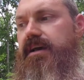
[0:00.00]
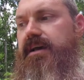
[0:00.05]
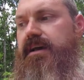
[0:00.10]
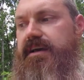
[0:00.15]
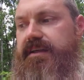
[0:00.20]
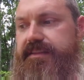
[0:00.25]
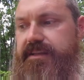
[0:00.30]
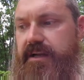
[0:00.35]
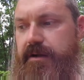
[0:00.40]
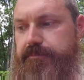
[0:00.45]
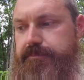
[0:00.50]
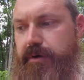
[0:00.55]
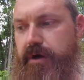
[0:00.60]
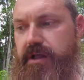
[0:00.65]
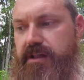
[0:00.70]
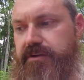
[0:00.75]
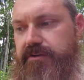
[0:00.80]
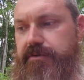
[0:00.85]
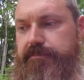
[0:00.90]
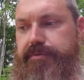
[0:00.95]
And then I'm
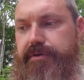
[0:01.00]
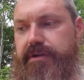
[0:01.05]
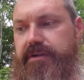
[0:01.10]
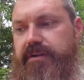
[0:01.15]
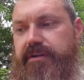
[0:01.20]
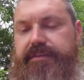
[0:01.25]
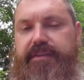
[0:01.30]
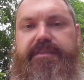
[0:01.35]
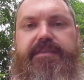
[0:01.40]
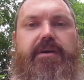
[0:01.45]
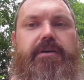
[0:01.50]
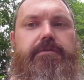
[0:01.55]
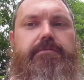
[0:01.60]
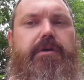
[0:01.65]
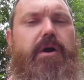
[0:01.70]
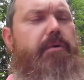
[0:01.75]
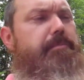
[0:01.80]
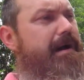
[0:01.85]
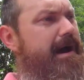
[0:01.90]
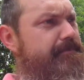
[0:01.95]
probably going to put it on the third
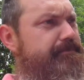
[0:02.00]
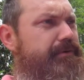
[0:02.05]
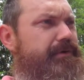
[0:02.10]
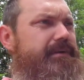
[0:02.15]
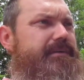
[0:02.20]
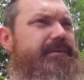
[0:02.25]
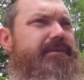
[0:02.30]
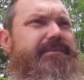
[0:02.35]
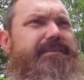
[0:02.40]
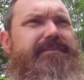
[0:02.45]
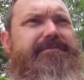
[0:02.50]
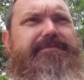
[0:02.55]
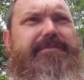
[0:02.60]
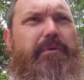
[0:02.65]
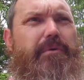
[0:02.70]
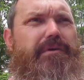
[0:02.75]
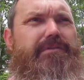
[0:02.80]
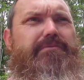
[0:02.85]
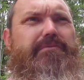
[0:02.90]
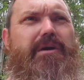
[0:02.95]
row, might put it on the
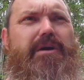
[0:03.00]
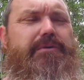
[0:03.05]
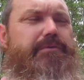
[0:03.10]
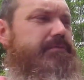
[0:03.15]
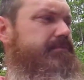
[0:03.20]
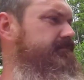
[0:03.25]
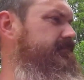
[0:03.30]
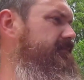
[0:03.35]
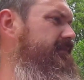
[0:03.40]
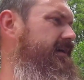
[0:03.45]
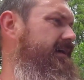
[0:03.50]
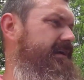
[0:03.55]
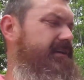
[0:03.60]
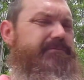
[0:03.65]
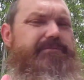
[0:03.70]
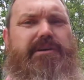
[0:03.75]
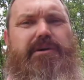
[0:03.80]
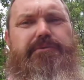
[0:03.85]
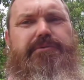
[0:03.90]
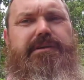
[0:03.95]
fourth row. I
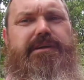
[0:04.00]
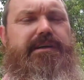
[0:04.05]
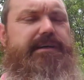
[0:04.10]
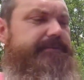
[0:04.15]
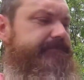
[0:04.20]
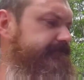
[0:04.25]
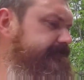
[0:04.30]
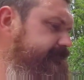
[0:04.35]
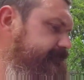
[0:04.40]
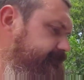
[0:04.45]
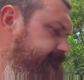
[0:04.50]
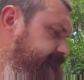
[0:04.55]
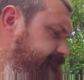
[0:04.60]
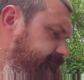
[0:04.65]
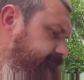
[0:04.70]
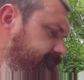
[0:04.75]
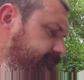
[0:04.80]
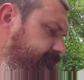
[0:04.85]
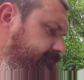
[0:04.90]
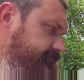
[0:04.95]
don't know yet.
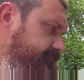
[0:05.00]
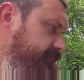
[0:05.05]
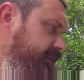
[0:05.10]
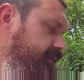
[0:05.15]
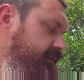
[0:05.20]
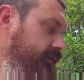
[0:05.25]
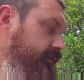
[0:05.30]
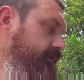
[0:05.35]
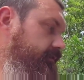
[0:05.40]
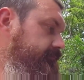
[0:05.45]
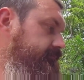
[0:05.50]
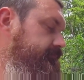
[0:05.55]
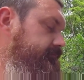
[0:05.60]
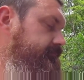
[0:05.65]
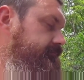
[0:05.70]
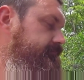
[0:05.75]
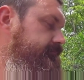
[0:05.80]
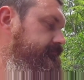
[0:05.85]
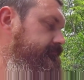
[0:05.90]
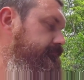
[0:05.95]
Or
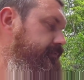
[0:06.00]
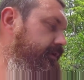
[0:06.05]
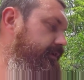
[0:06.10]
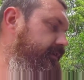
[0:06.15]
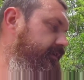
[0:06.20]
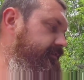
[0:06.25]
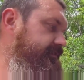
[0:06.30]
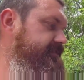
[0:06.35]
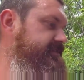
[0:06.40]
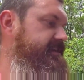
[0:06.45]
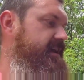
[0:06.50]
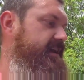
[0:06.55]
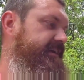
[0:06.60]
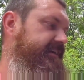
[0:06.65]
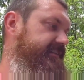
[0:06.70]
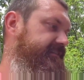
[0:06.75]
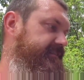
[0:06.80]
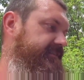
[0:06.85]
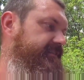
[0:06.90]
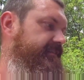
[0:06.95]
put it on
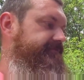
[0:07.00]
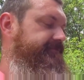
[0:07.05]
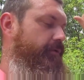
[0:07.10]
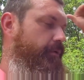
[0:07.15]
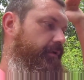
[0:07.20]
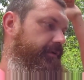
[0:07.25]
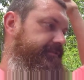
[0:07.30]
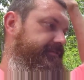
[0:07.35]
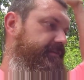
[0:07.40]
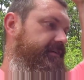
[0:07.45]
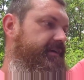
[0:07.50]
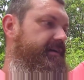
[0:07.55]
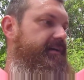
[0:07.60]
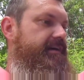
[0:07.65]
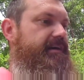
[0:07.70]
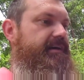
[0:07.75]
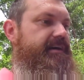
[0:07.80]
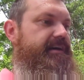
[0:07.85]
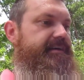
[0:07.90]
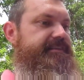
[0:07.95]
second, the fourth,
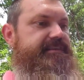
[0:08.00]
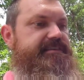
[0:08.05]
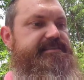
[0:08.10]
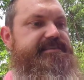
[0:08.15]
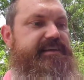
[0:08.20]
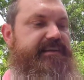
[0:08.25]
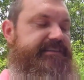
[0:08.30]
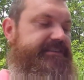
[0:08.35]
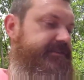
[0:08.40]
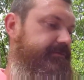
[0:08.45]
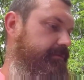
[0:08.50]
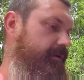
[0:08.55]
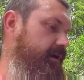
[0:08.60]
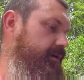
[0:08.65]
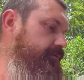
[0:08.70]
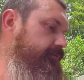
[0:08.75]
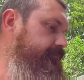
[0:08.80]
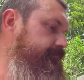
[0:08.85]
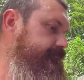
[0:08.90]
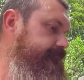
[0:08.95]
and the sixth
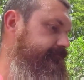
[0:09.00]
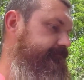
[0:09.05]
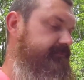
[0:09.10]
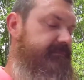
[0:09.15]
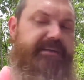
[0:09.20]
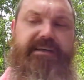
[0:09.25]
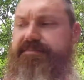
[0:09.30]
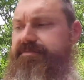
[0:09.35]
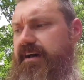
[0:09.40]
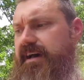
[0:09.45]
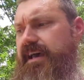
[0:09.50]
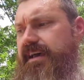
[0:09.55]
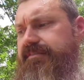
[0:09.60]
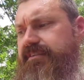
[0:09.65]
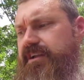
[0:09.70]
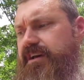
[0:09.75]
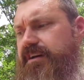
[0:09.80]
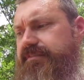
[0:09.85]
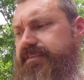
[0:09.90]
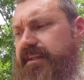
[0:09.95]
row. If I have
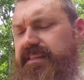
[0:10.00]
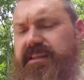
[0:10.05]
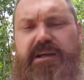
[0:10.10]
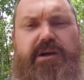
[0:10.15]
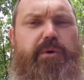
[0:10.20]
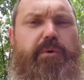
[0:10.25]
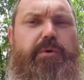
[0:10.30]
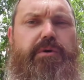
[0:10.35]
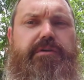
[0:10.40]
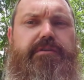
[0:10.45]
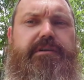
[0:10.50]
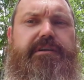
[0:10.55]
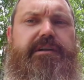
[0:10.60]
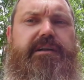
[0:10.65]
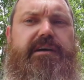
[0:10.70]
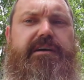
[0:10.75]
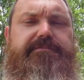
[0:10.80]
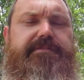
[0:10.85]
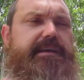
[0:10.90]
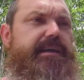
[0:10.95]
enough. I think I ordered
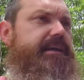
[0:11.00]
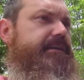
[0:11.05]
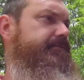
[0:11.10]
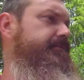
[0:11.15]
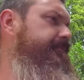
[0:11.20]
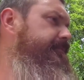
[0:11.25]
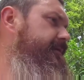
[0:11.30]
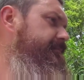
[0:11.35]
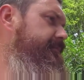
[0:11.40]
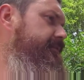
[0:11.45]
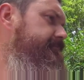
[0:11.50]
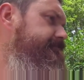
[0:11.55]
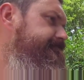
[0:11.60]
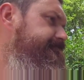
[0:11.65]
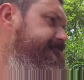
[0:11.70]
enough. I can't remember.